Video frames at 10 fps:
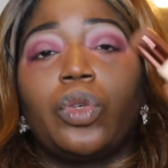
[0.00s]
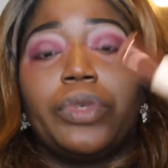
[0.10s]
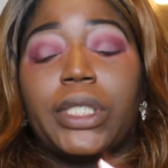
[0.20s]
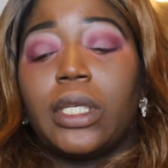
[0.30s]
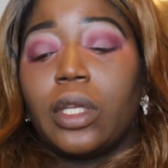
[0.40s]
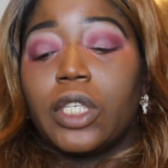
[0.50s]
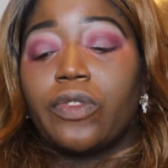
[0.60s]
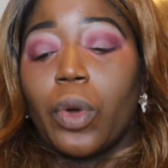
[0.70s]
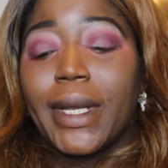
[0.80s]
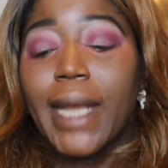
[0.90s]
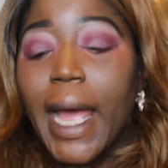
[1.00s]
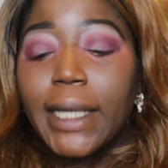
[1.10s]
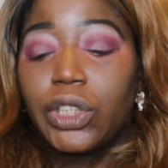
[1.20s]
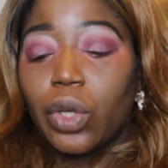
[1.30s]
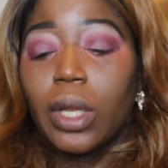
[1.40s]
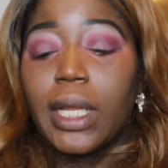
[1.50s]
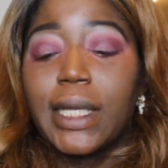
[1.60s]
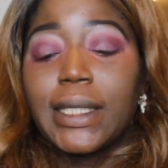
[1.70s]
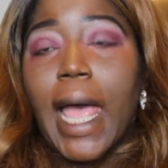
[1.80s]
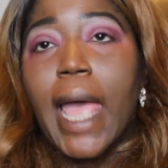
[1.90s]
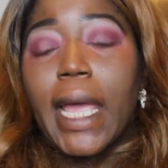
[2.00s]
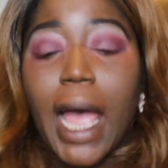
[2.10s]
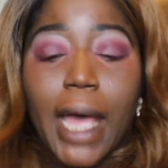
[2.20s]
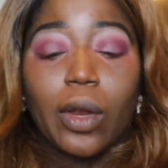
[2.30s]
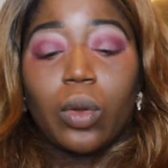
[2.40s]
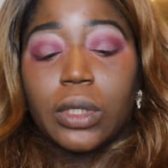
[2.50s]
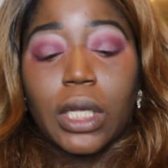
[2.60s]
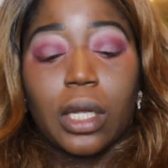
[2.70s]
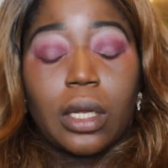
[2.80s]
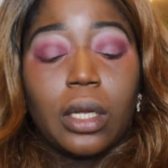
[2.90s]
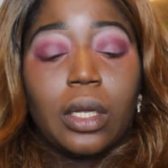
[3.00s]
retails for $9 at Ulta,